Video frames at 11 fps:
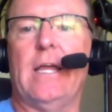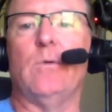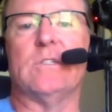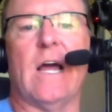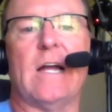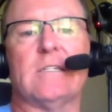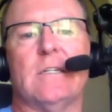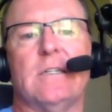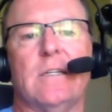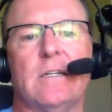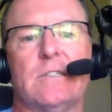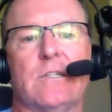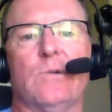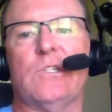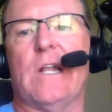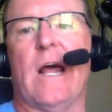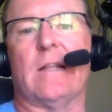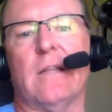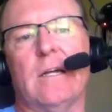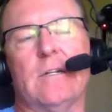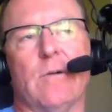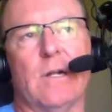He was actually the associate
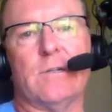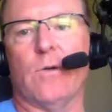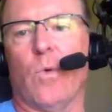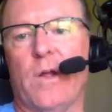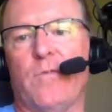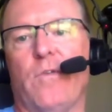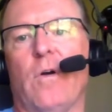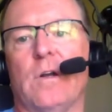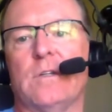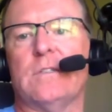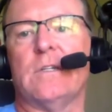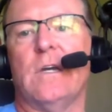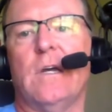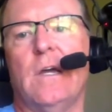athletic director at Wake Forest.